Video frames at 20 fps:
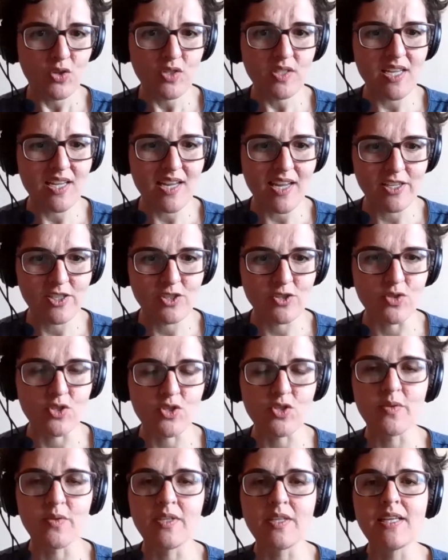
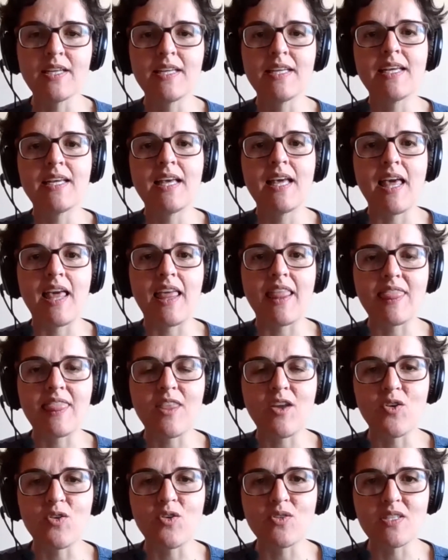not guarantee
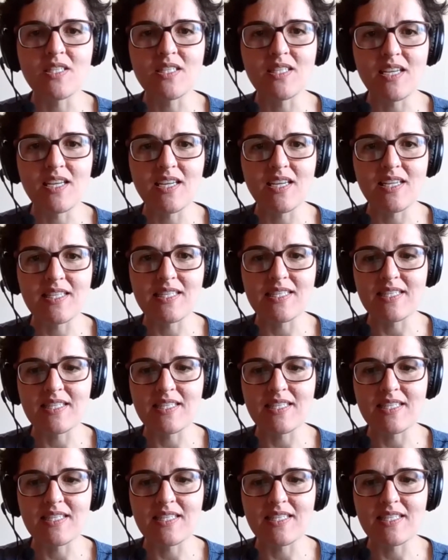human rights